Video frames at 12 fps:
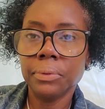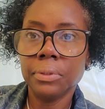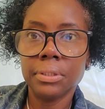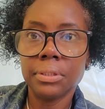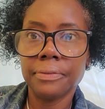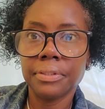We all
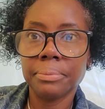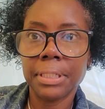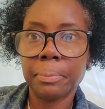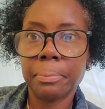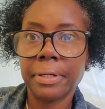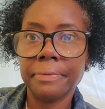deserve some
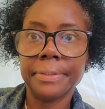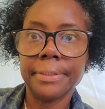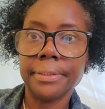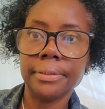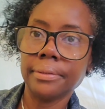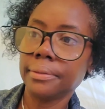type of
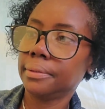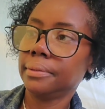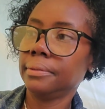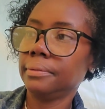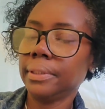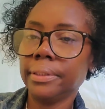privacy,
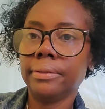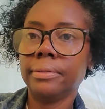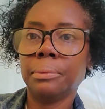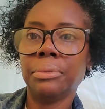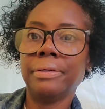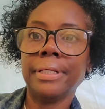right?
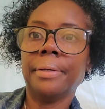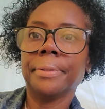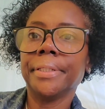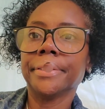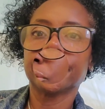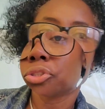I'm already out
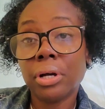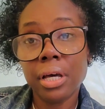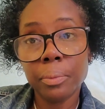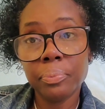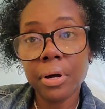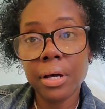here. Try
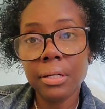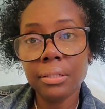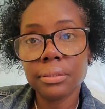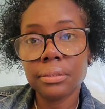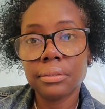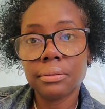the
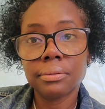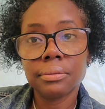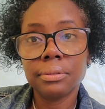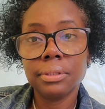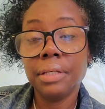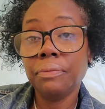products,
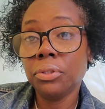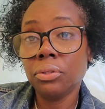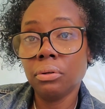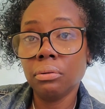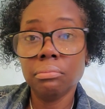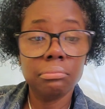even
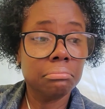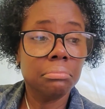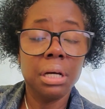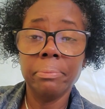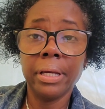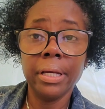though
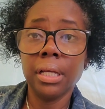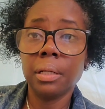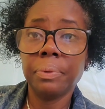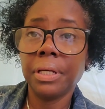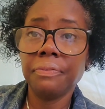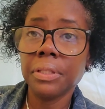I'm not getting
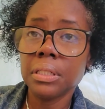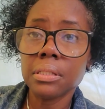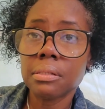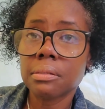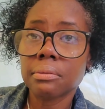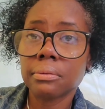paid for this.
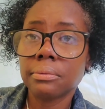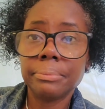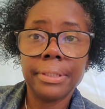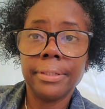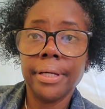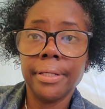
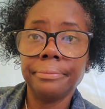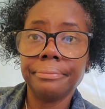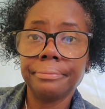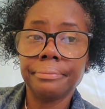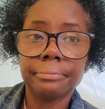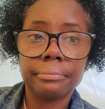But again,